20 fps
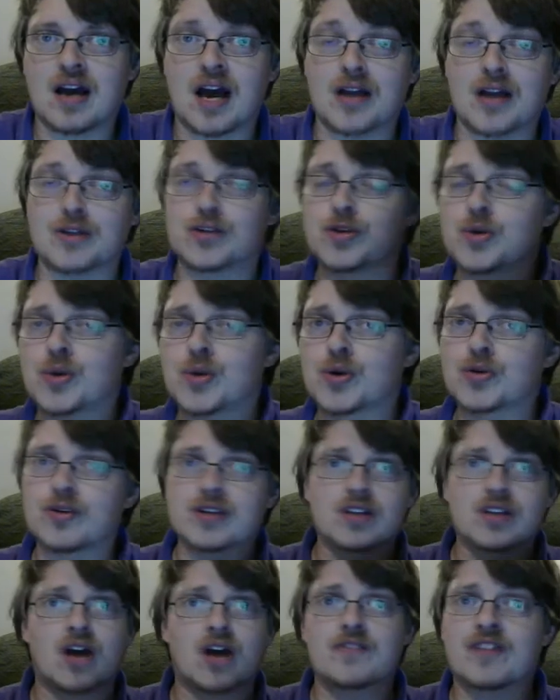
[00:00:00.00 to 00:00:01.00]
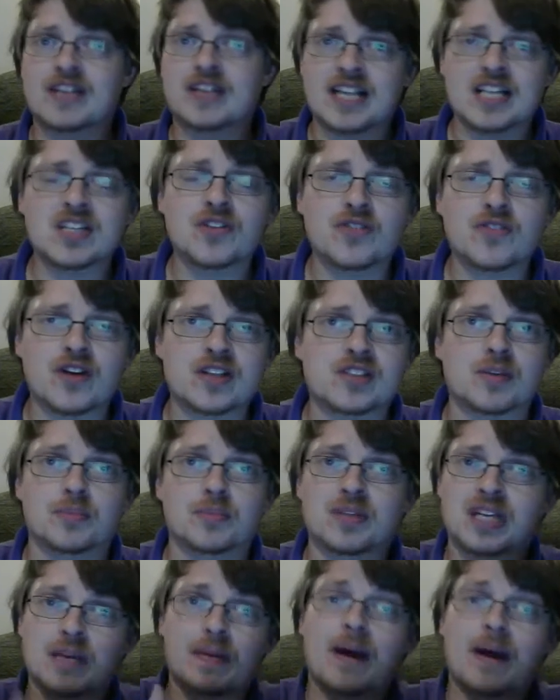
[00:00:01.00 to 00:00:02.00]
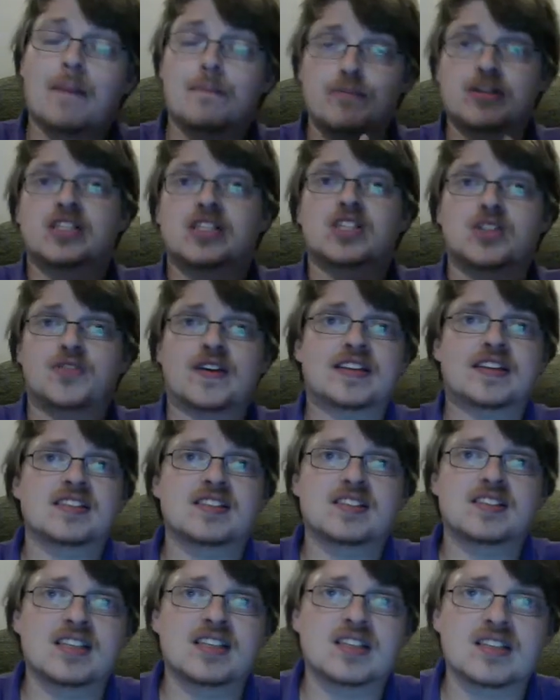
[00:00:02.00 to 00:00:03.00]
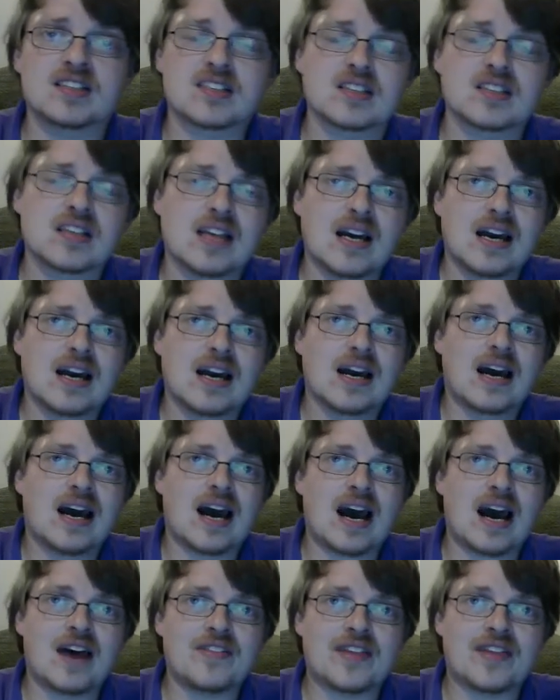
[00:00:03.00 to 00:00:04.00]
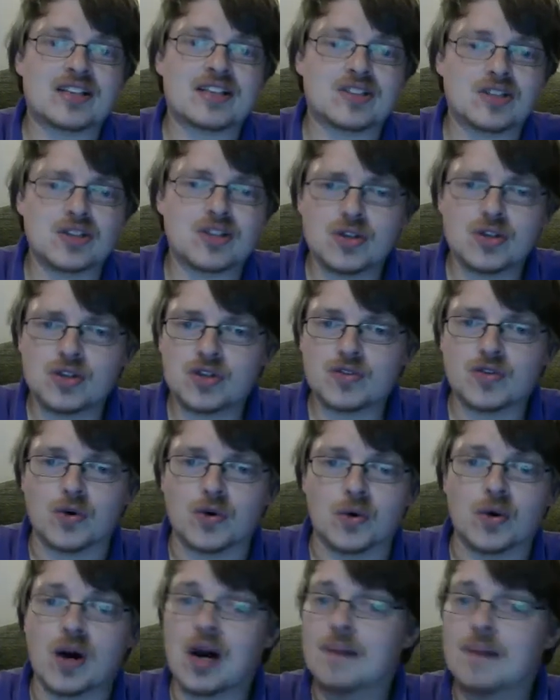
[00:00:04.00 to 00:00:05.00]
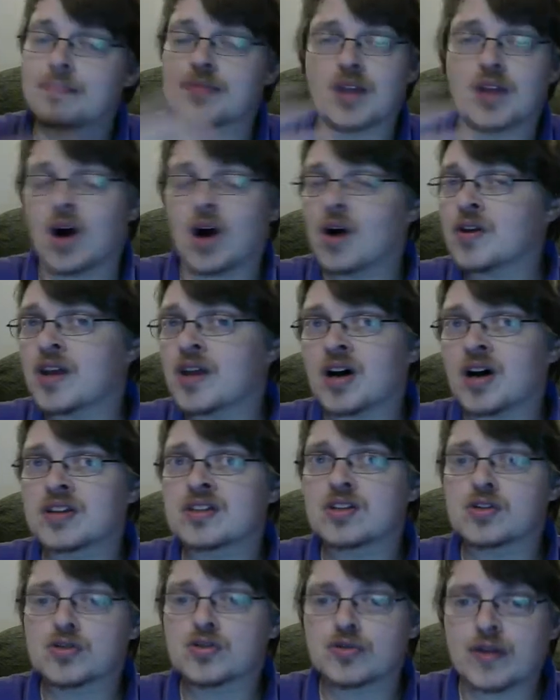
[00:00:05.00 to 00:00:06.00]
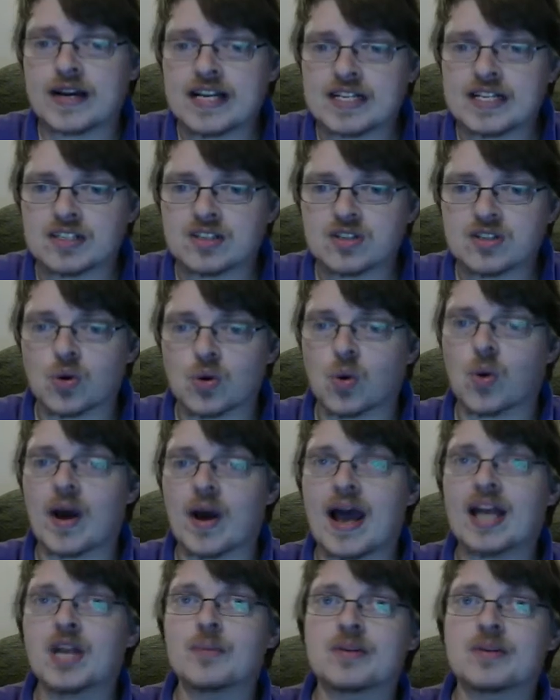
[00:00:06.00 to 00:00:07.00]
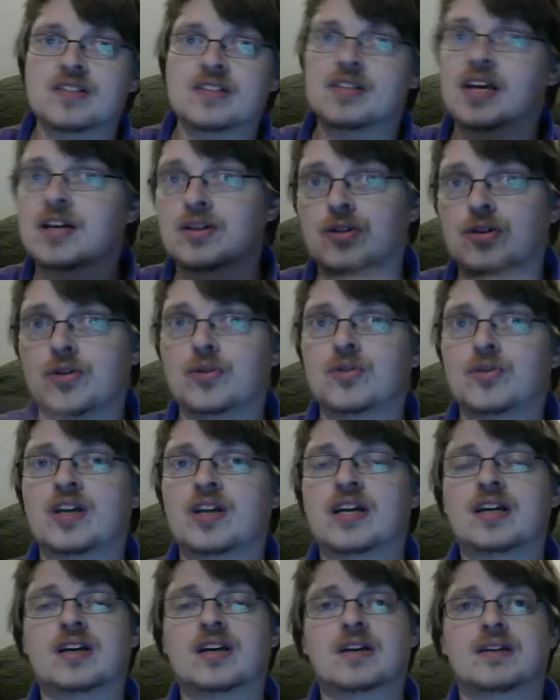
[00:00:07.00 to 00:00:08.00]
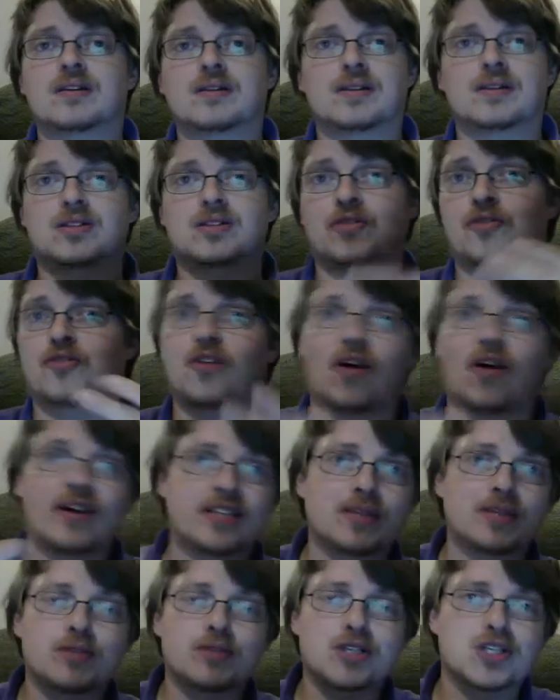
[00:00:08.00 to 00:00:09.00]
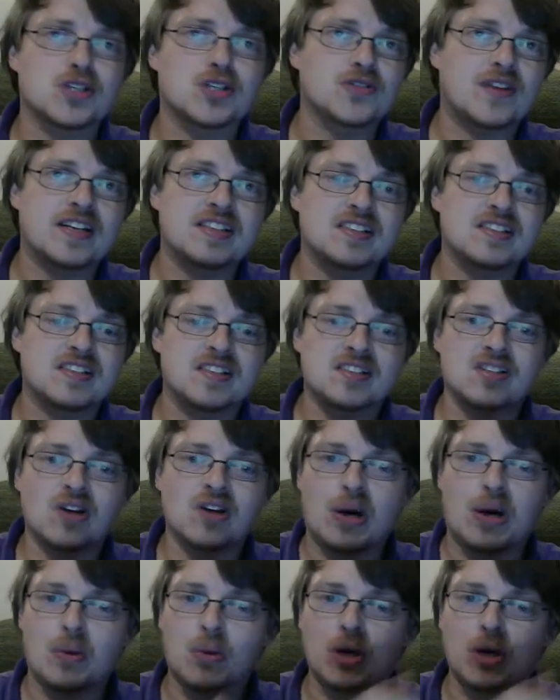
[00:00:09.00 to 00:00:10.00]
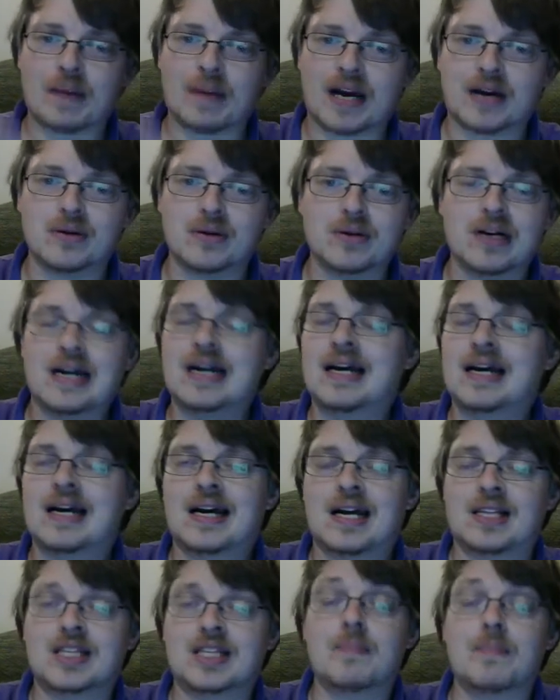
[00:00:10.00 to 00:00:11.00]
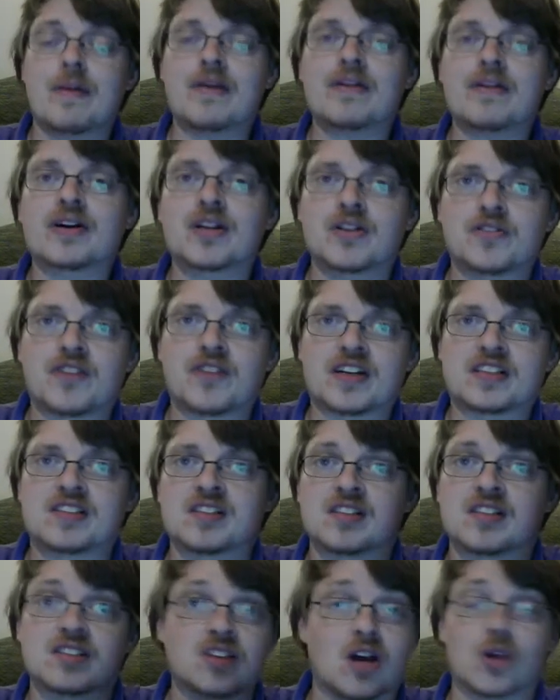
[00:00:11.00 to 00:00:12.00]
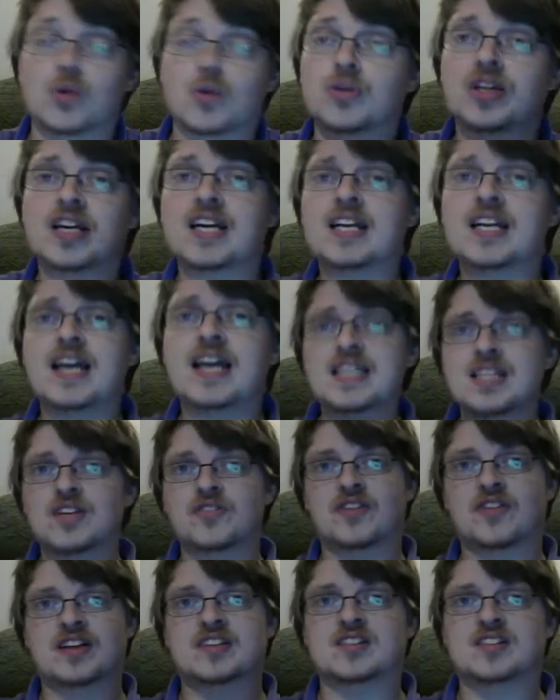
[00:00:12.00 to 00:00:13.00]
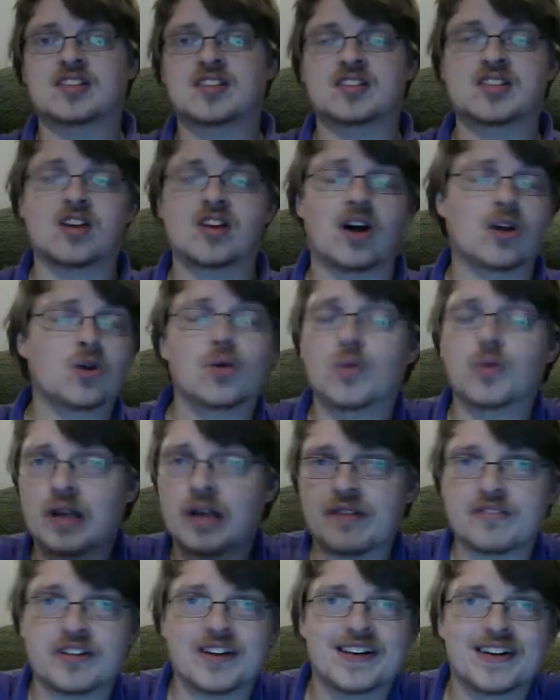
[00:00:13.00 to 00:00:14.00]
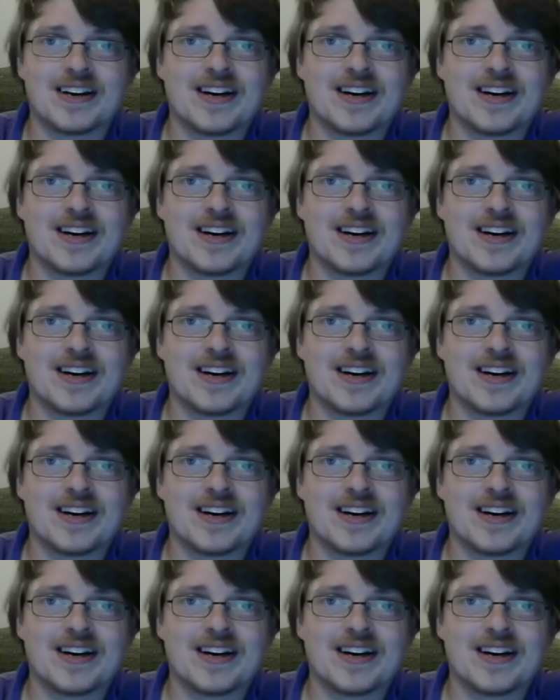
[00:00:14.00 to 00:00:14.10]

Do you agree that I've identified something about British fantasy that's useful? Are there other traits or elements that you think define the British fantasy style? What about the American fantasy style or the Canadian fantasy style or whatever